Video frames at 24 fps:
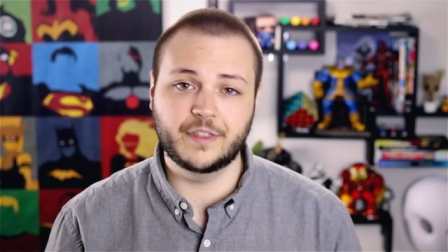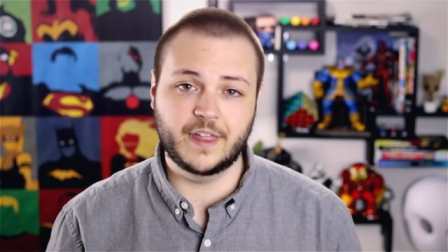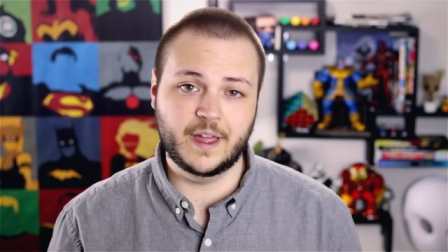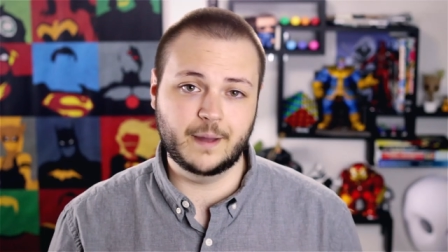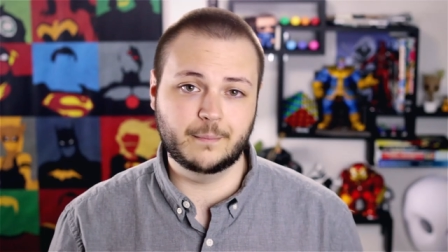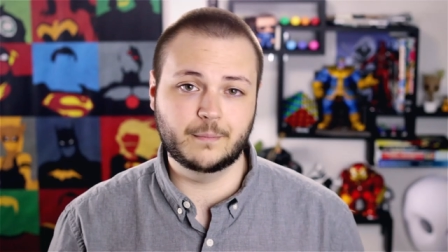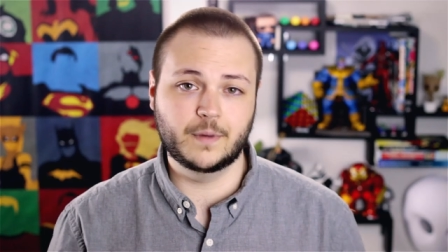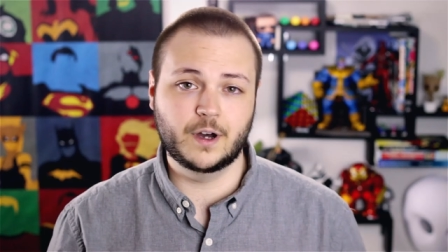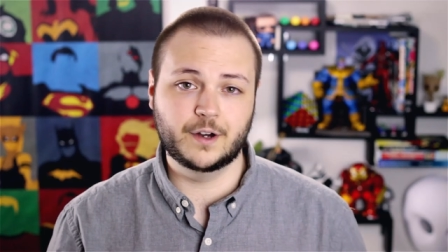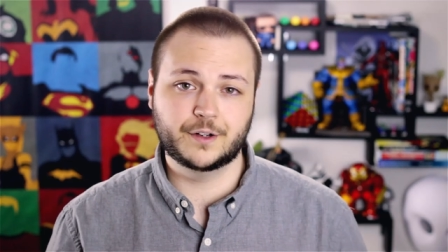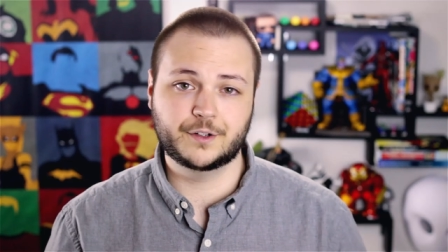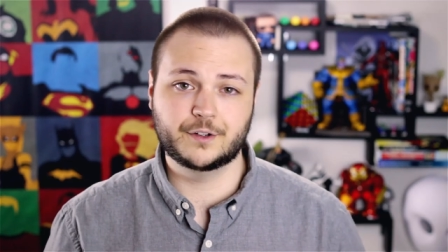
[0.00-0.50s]

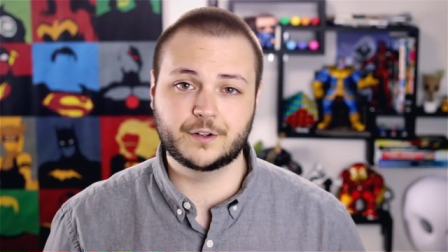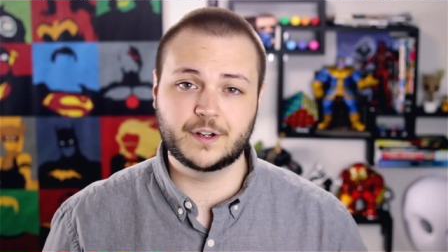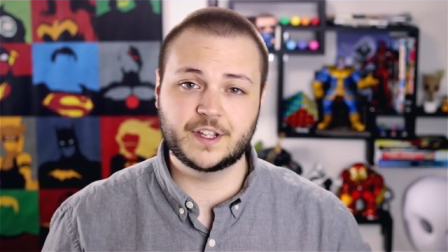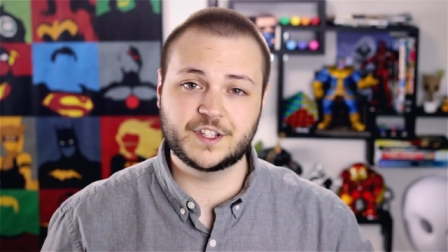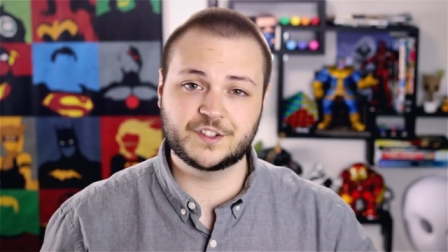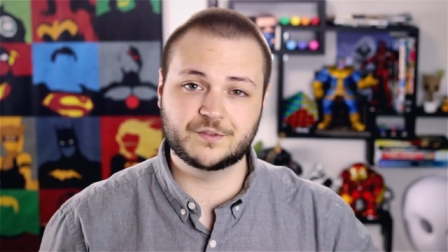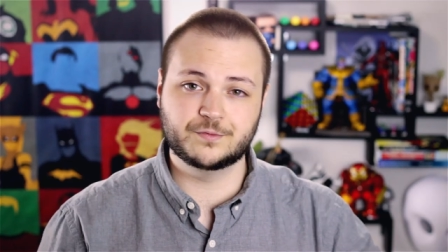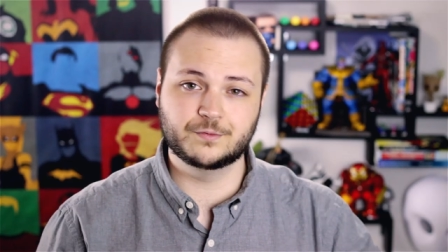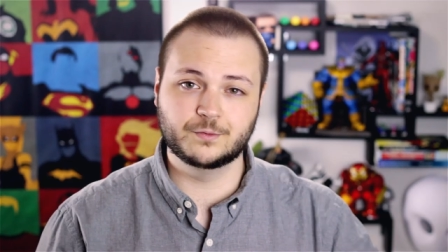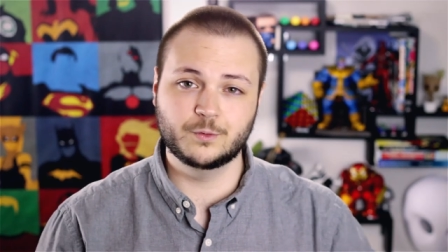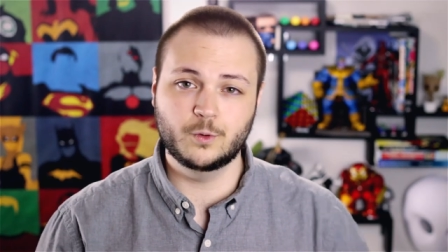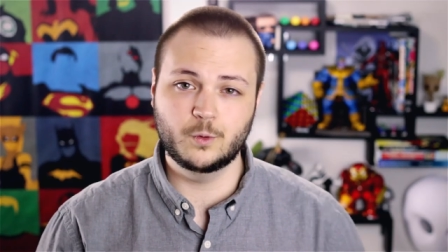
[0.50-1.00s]
them under
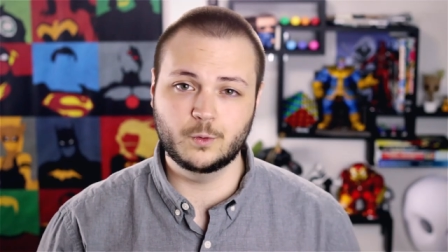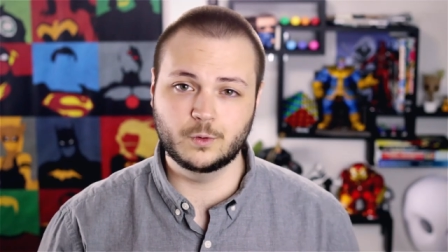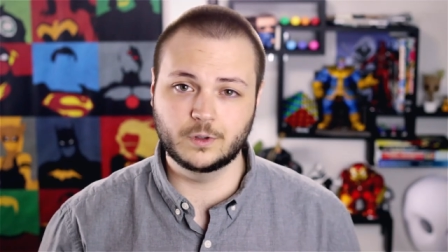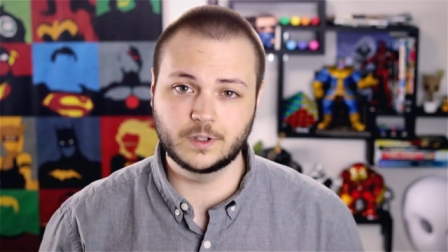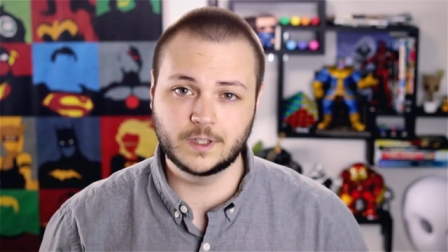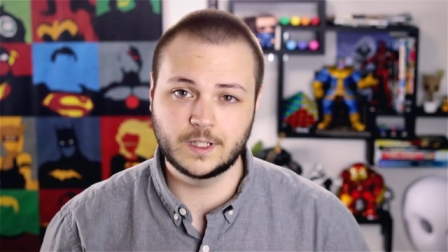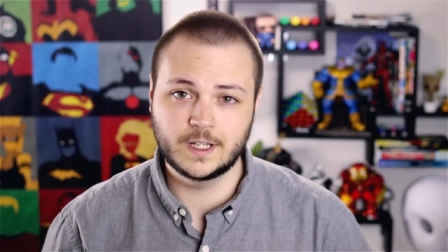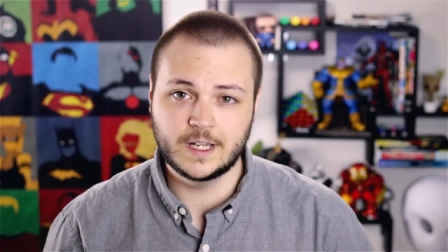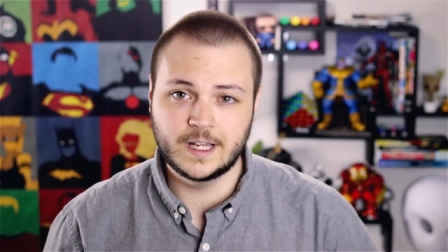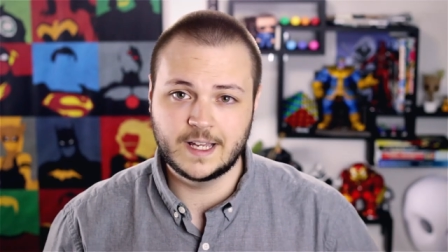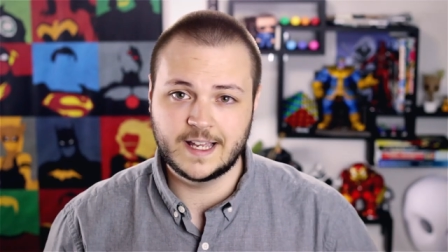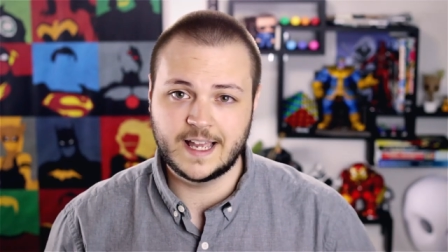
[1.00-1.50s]
his rule.
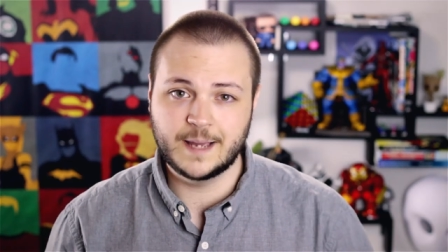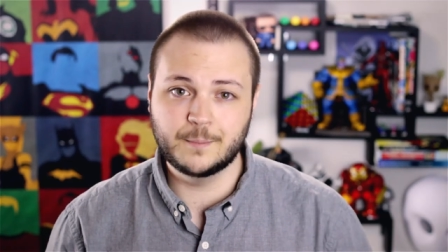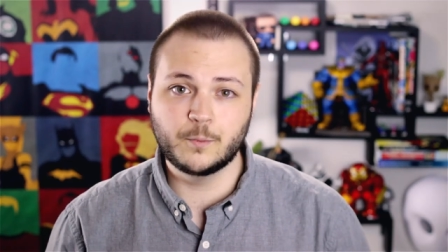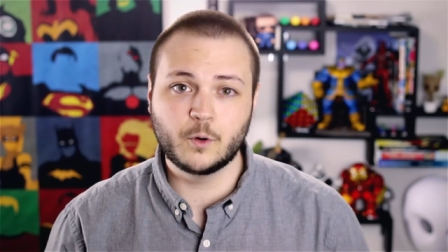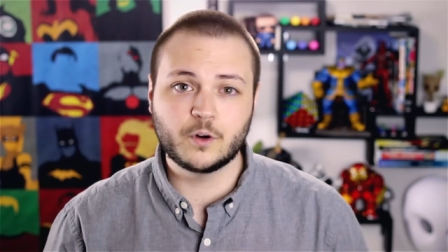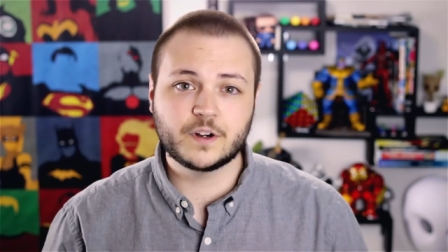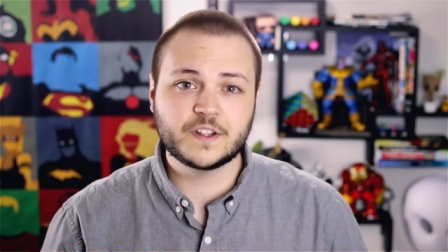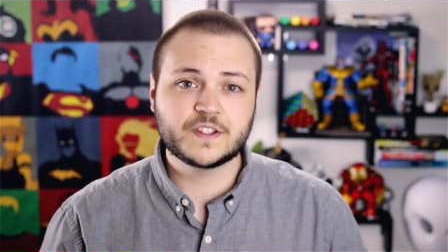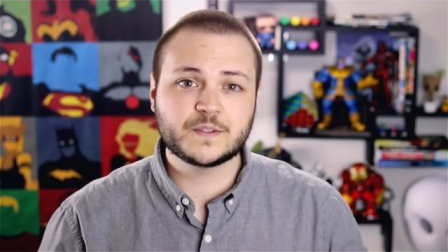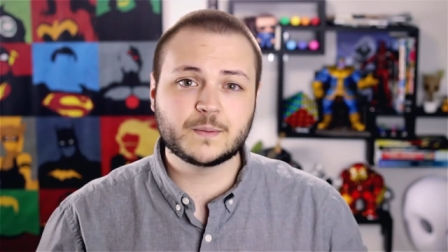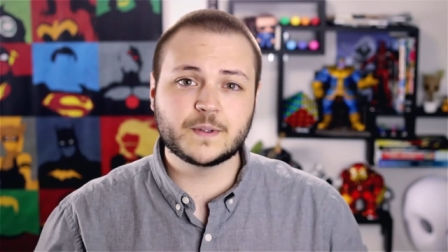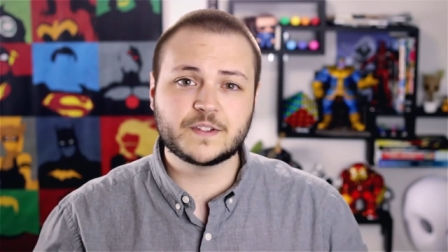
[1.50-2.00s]

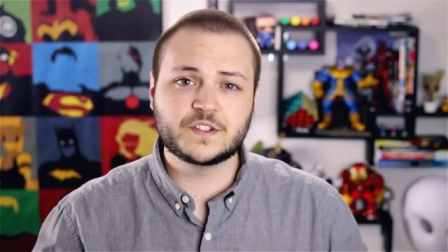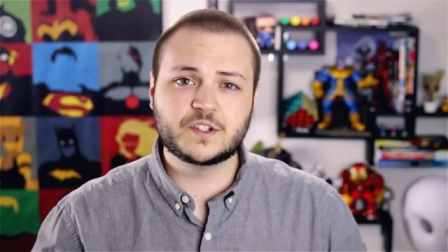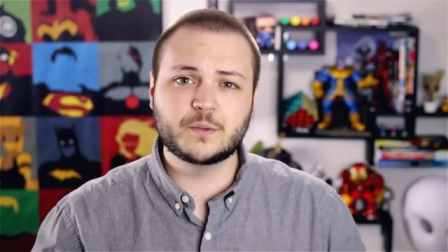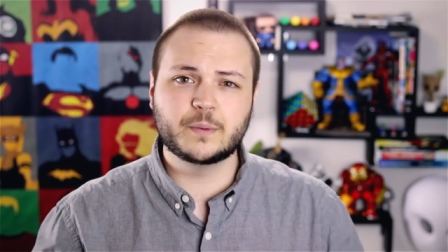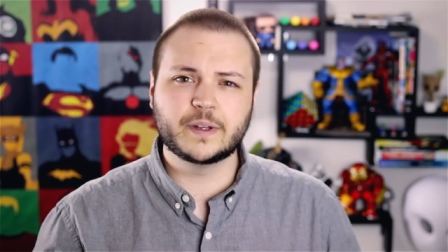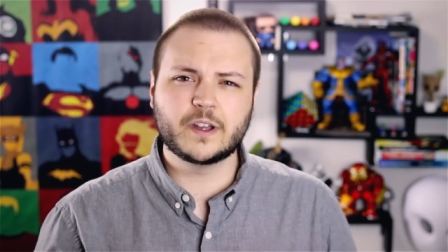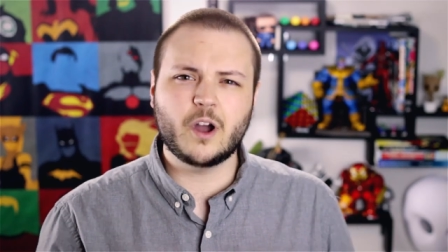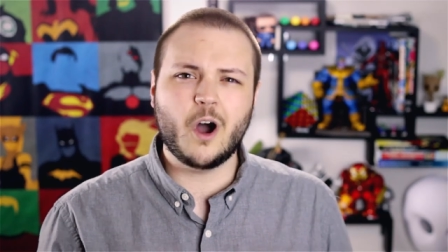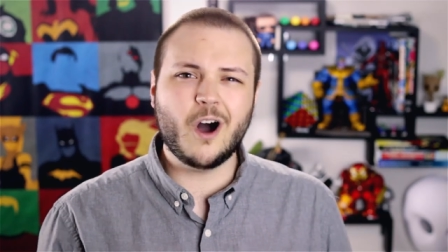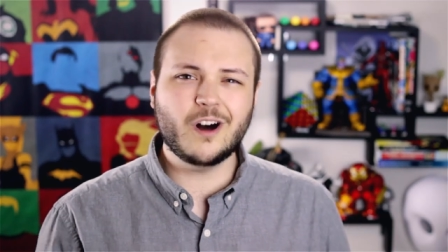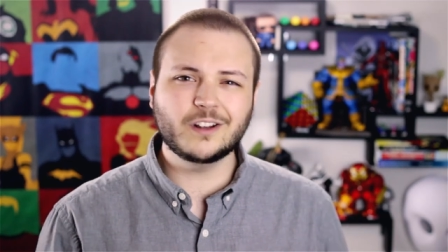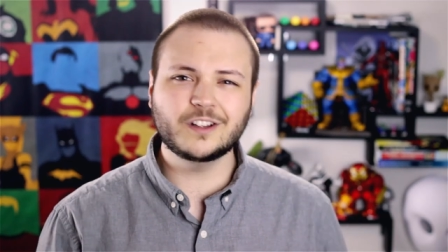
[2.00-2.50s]
Immortus was
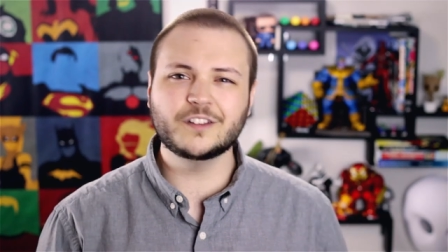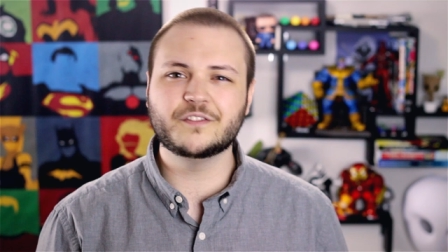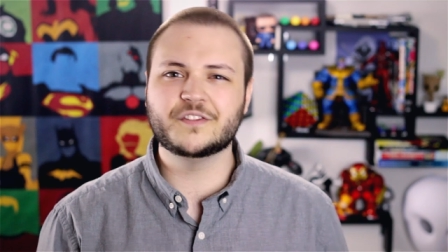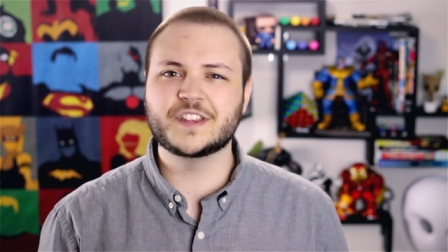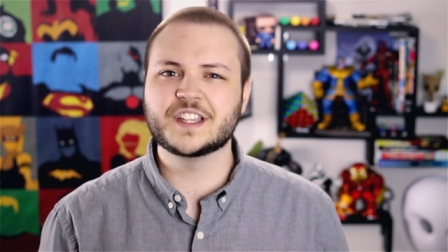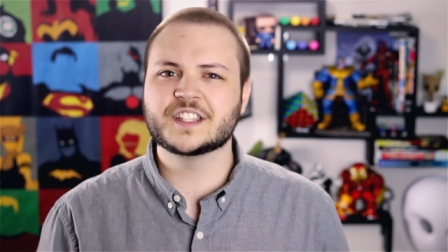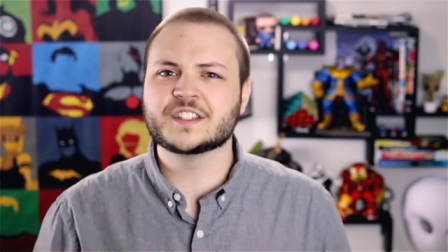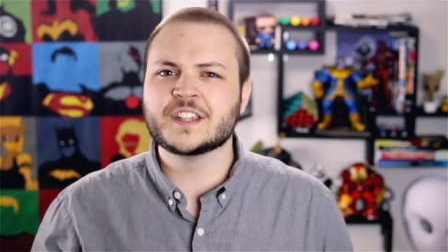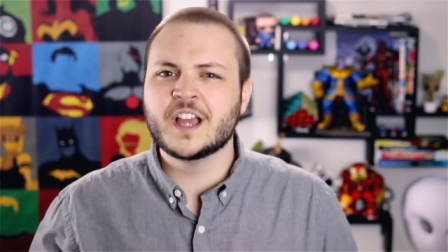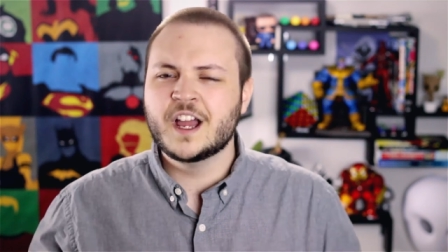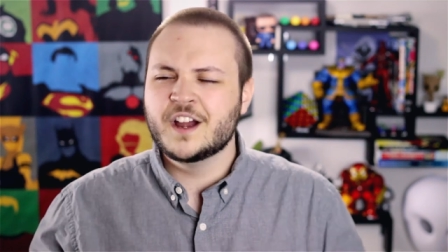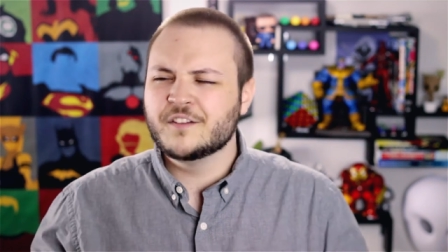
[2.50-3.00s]
doing all of
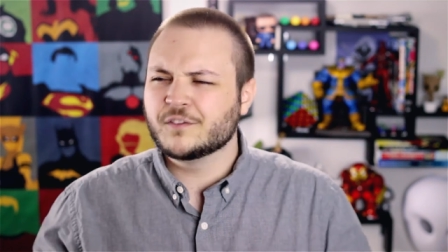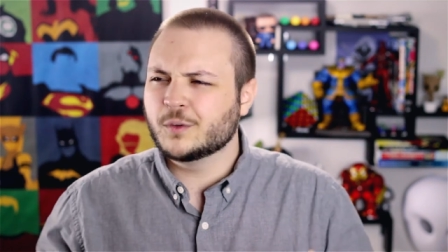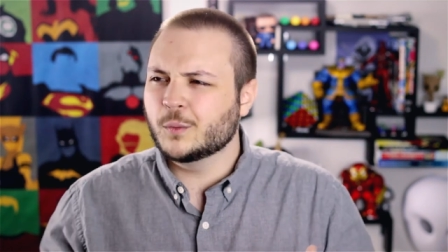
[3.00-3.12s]
this